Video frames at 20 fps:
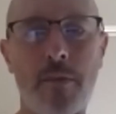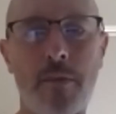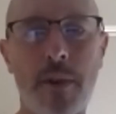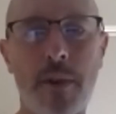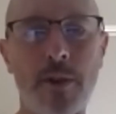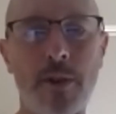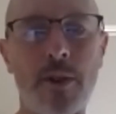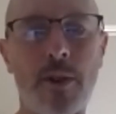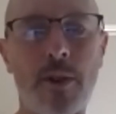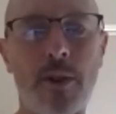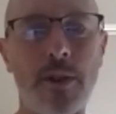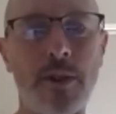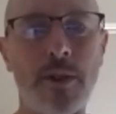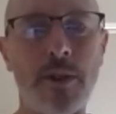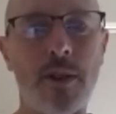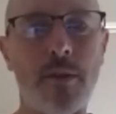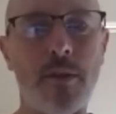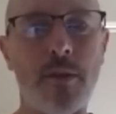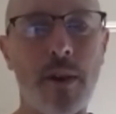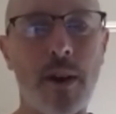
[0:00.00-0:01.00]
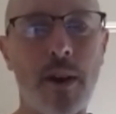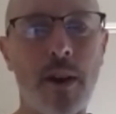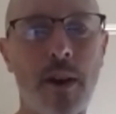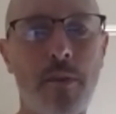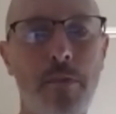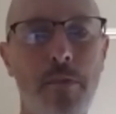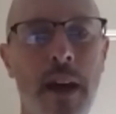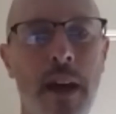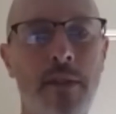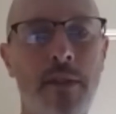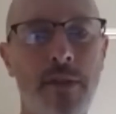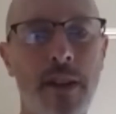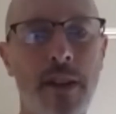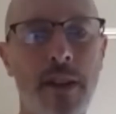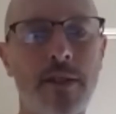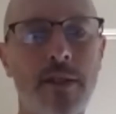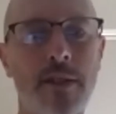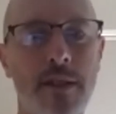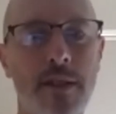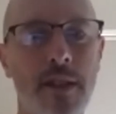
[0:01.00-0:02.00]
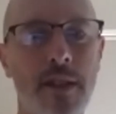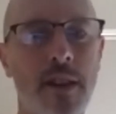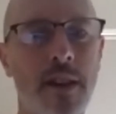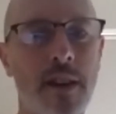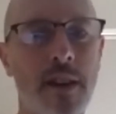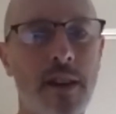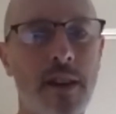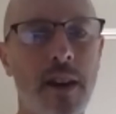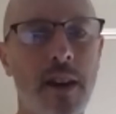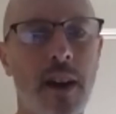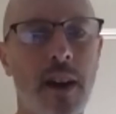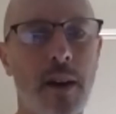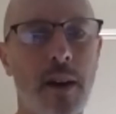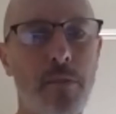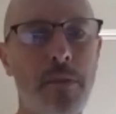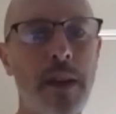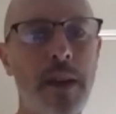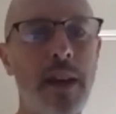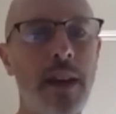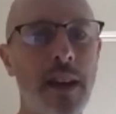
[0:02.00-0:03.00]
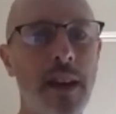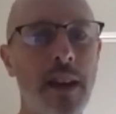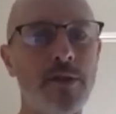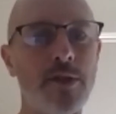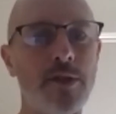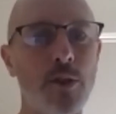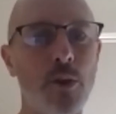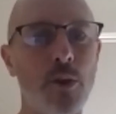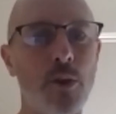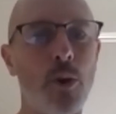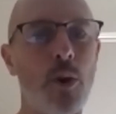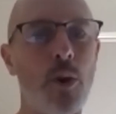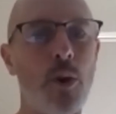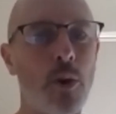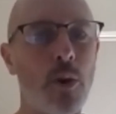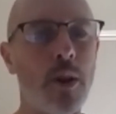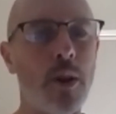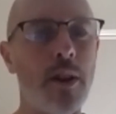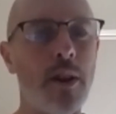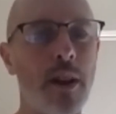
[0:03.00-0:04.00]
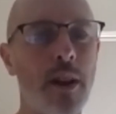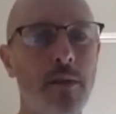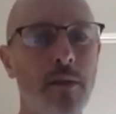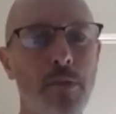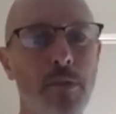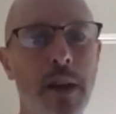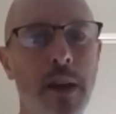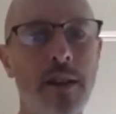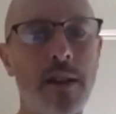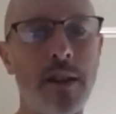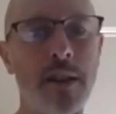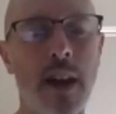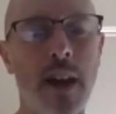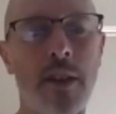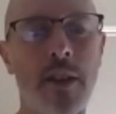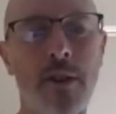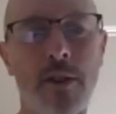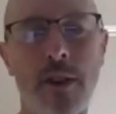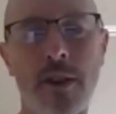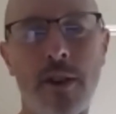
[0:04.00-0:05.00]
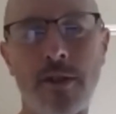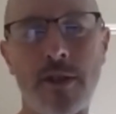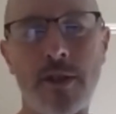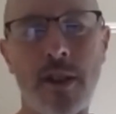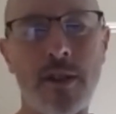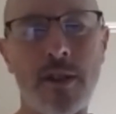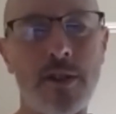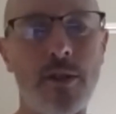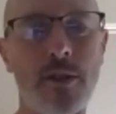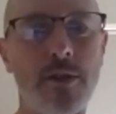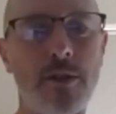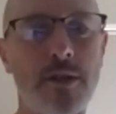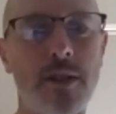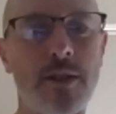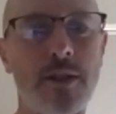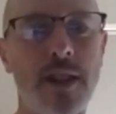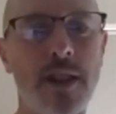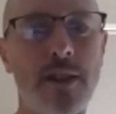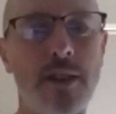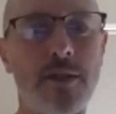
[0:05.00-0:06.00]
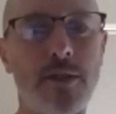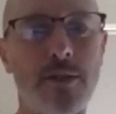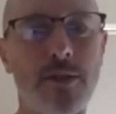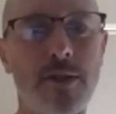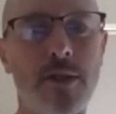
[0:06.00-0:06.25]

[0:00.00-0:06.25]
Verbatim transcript: there are certainly some uh, benefits to uh, being in school and, and being together as uh, students and teachers.